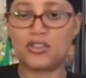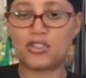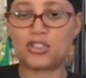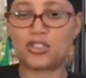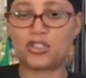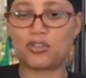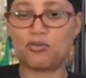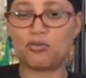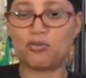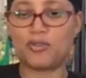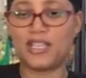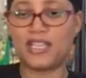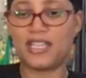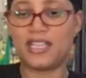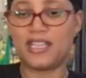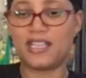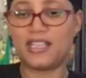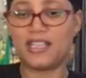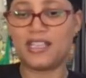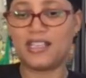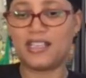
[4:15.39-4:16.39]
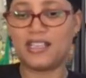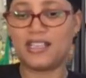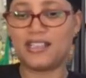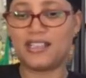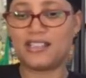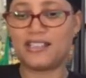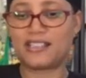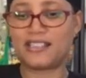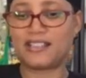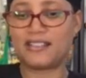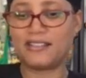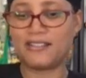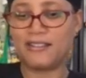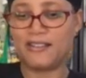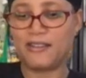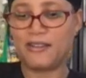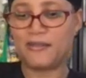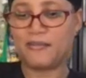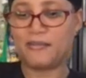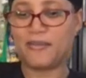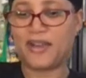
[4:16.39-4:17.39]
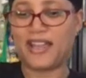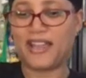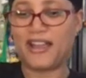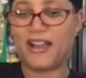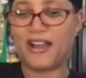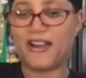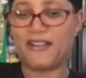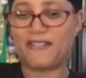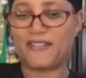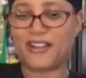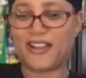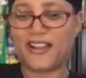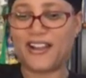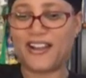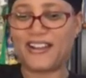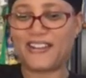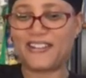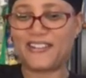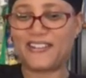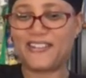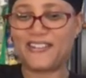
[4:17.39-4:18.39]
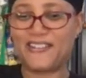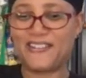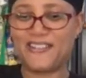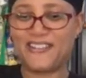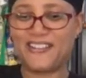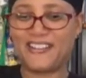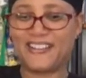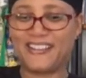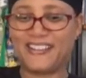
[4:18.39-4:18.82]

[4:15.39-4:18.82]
squeeze my avocado,